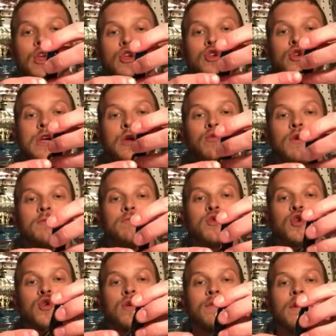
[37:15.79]
You could
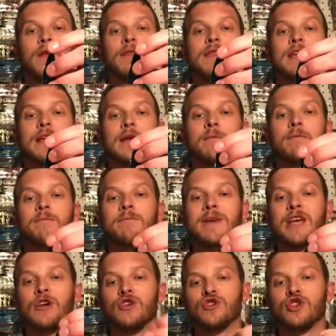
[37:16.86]
remove the
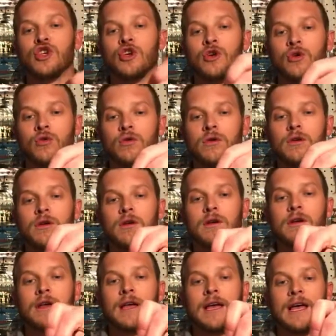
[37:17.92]
middle two
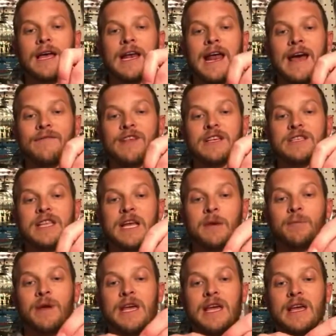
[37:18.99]
and have this thing
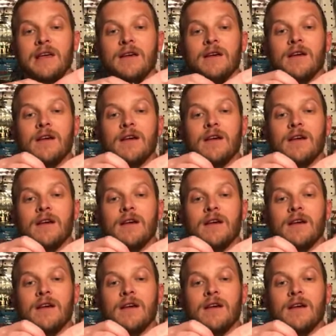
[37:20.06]
be